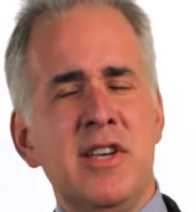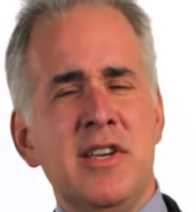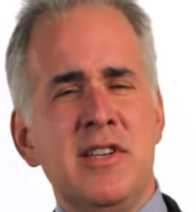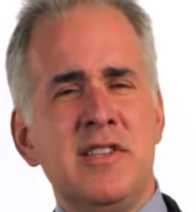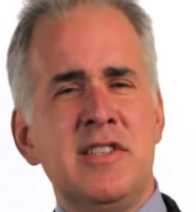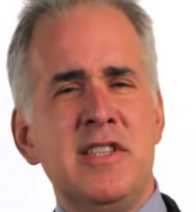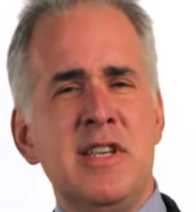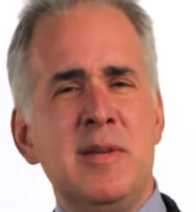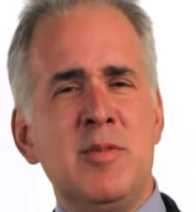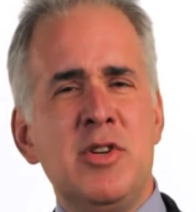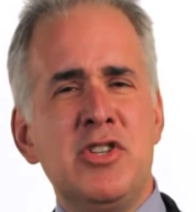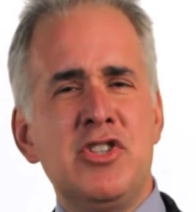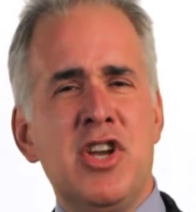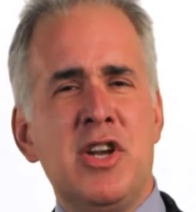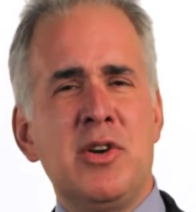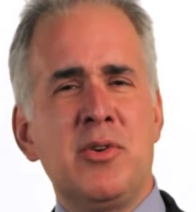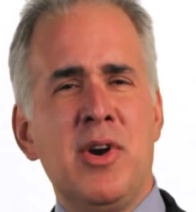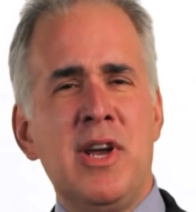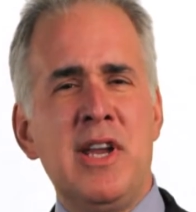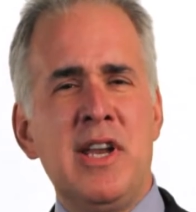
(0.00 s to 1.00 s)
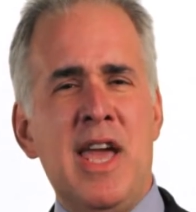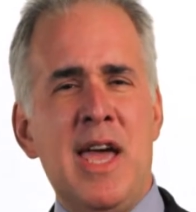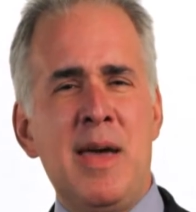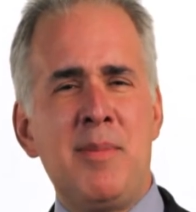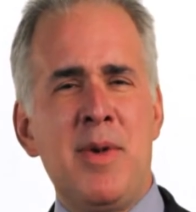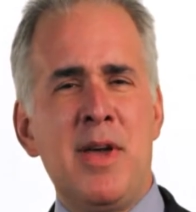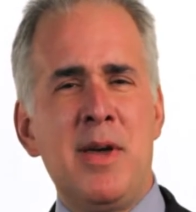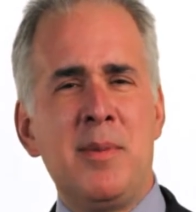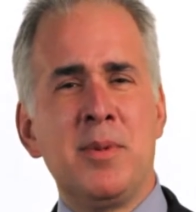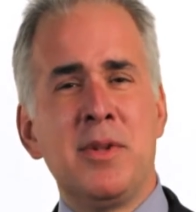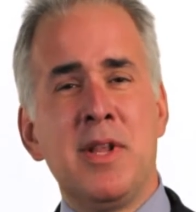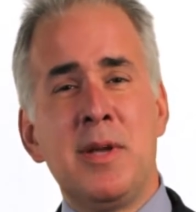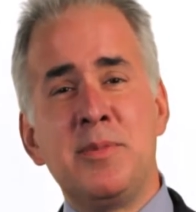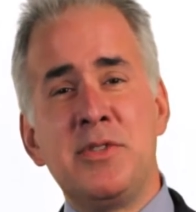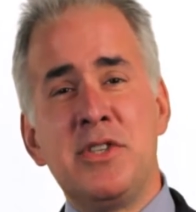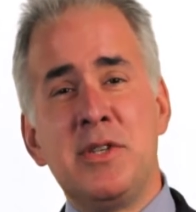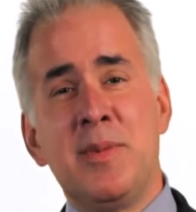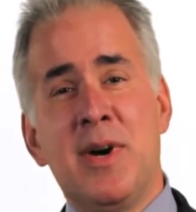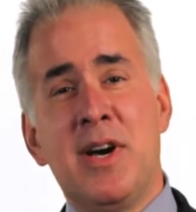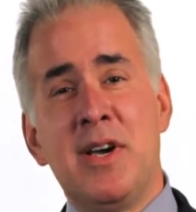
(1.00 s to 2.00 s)
seem to generate
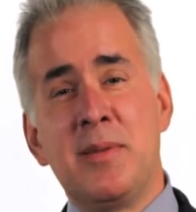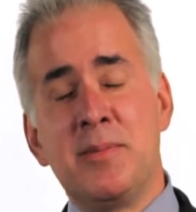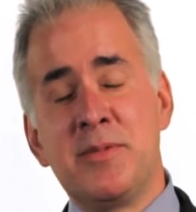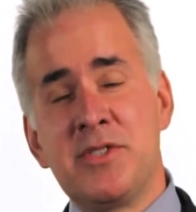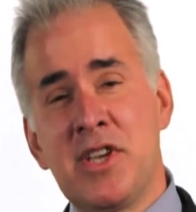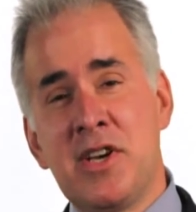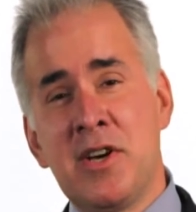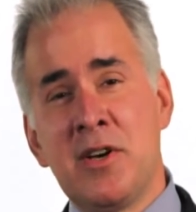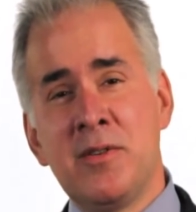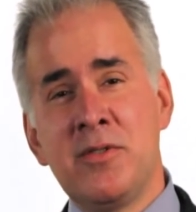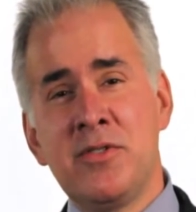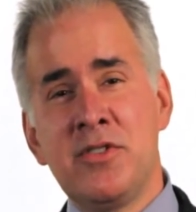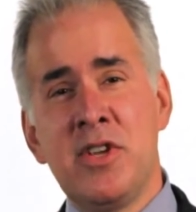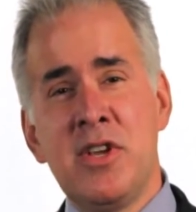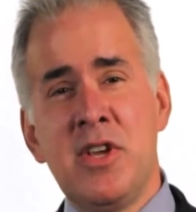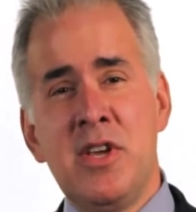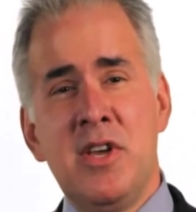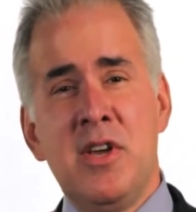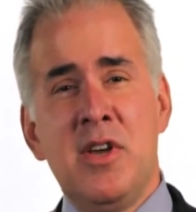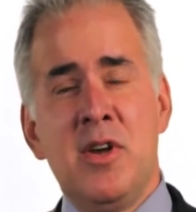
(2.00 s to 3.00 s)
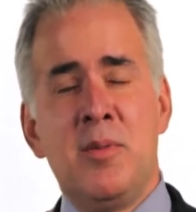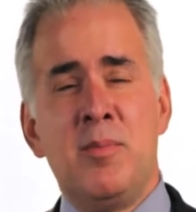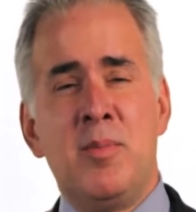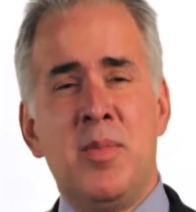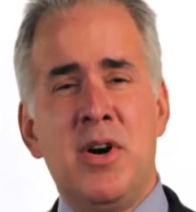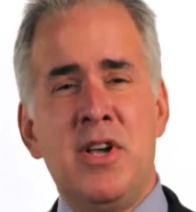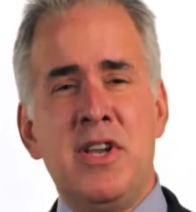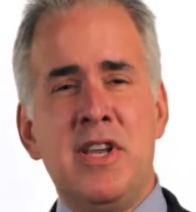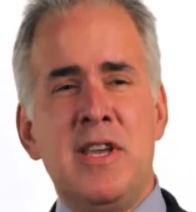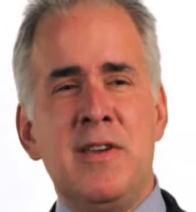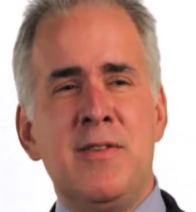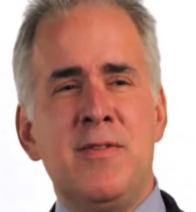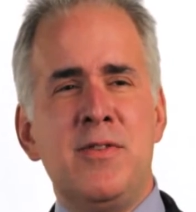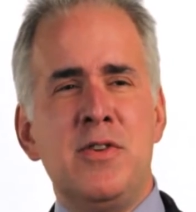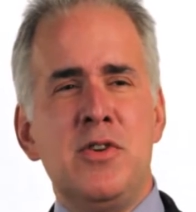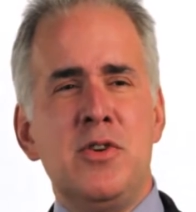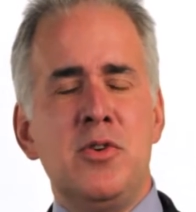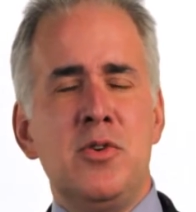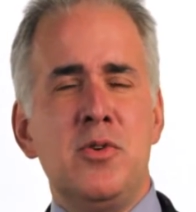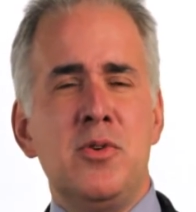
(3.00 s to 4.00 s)
epilepsy by themselves, but if
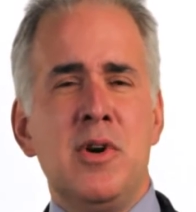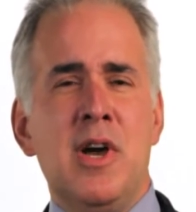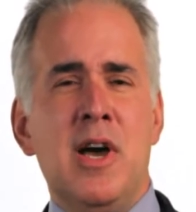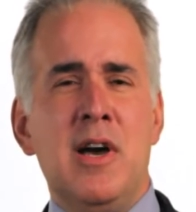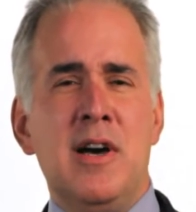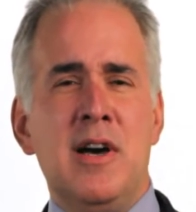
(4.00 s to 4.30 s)
you